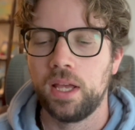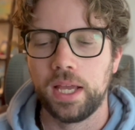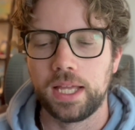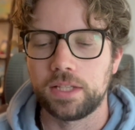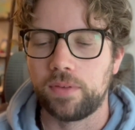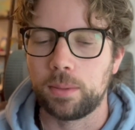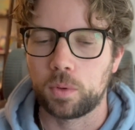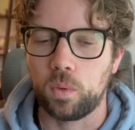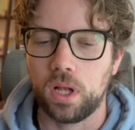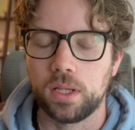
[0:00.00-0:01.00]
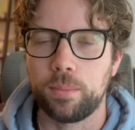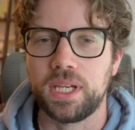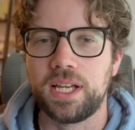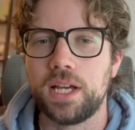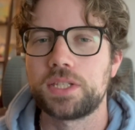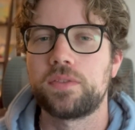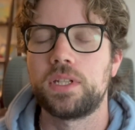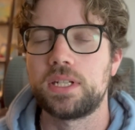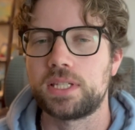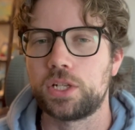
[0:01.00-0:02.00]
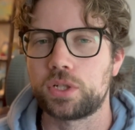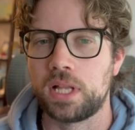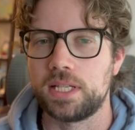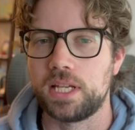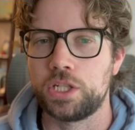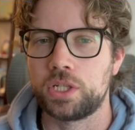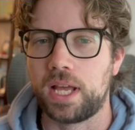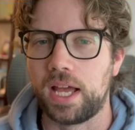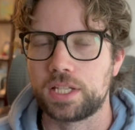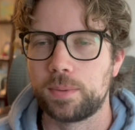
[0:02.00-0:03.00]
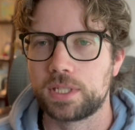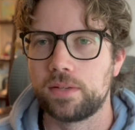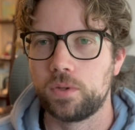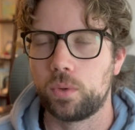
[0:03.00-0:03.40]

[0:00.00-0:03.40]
and the Viper wallet because of the decentralization aspects of it.